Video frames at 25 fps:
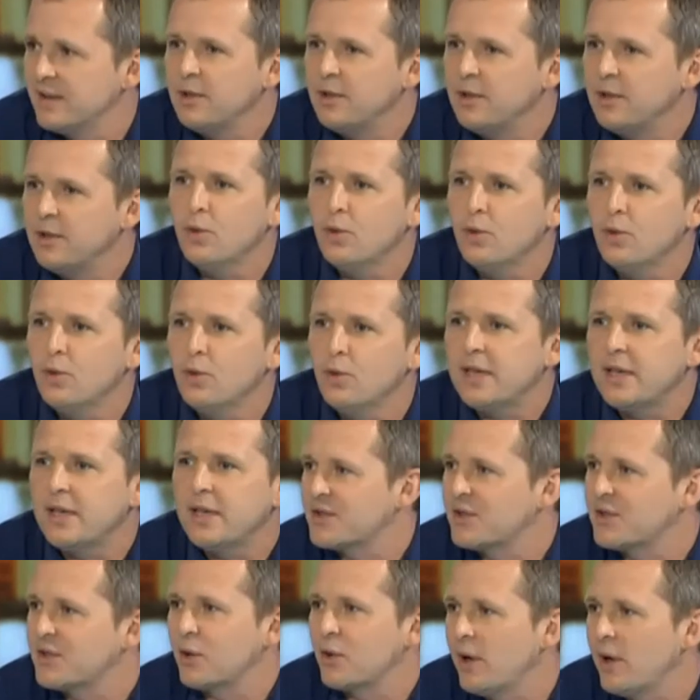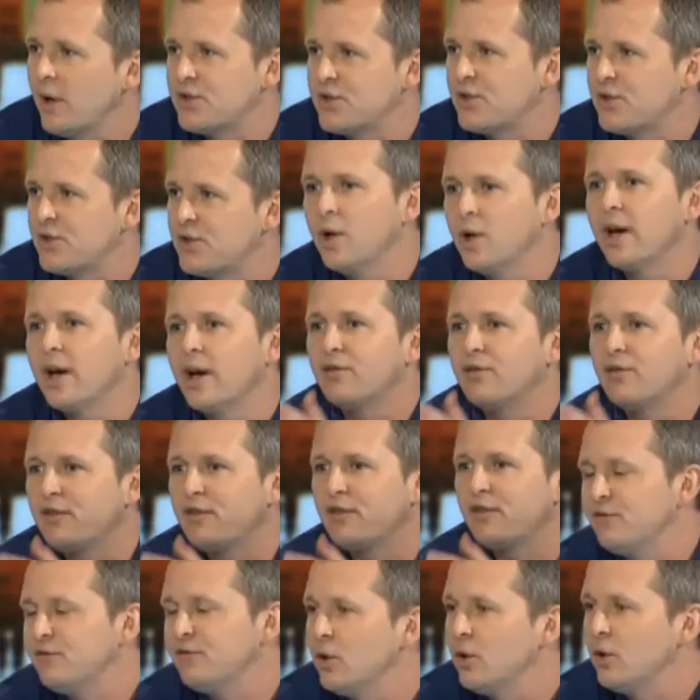I mean, nobody asks the question why are
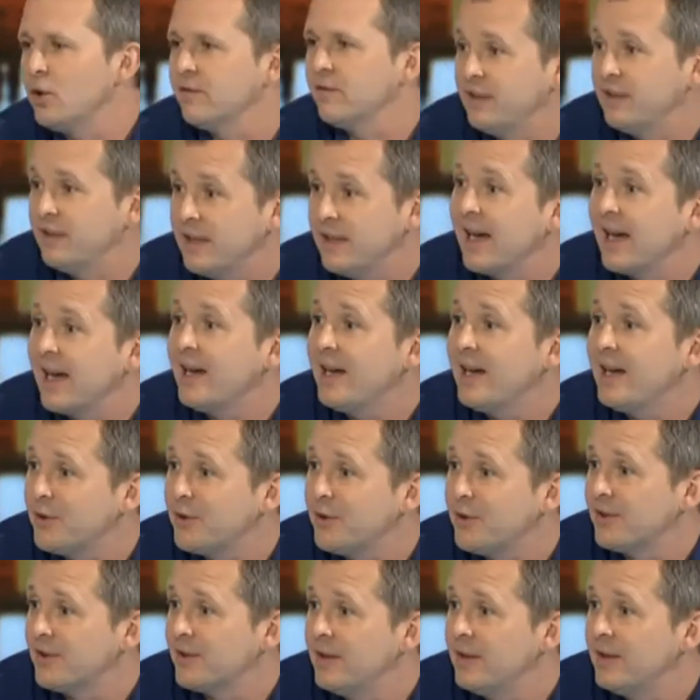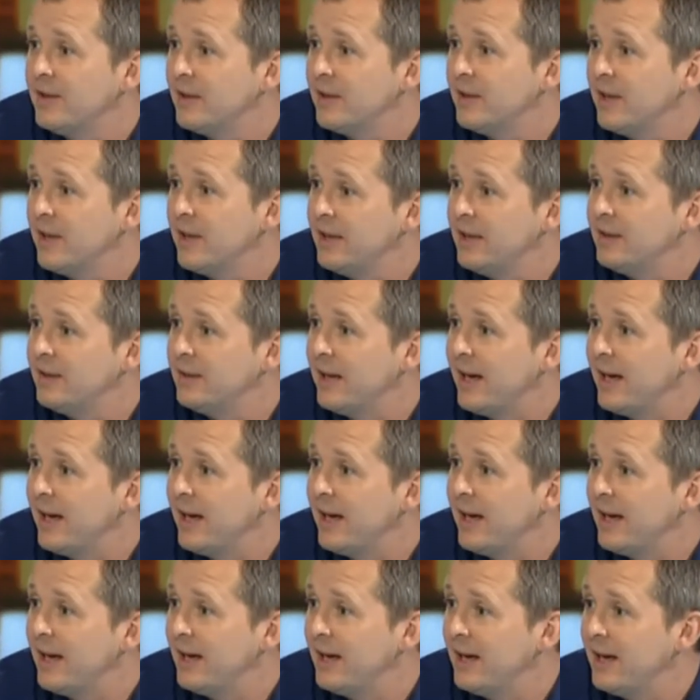Fianna Fáil and Fine Gael not in, in
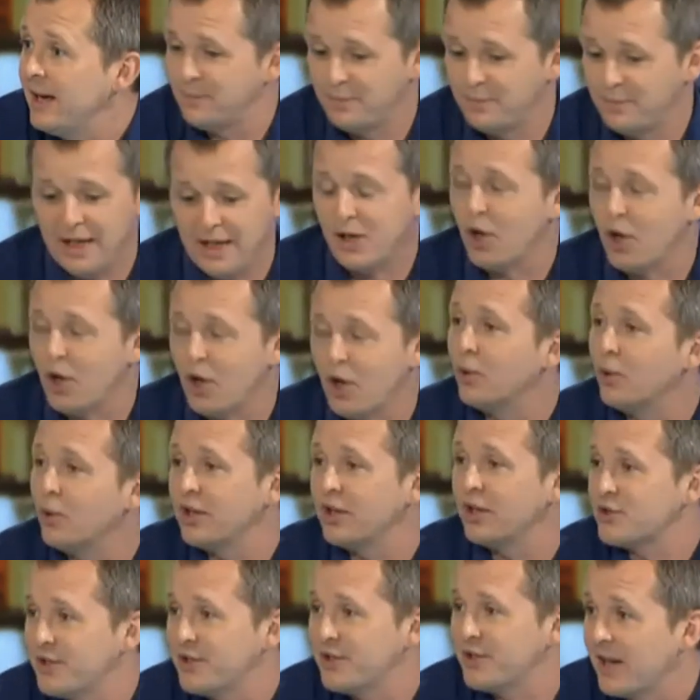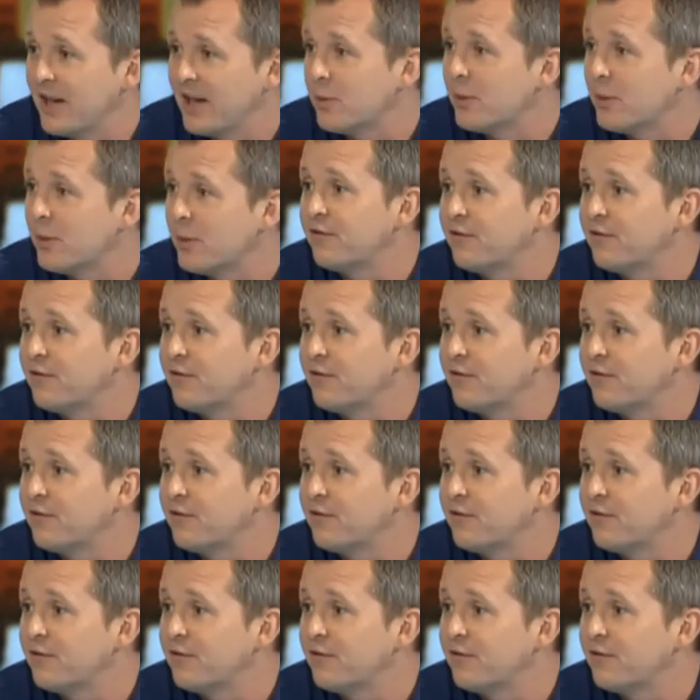uh, a coalition together?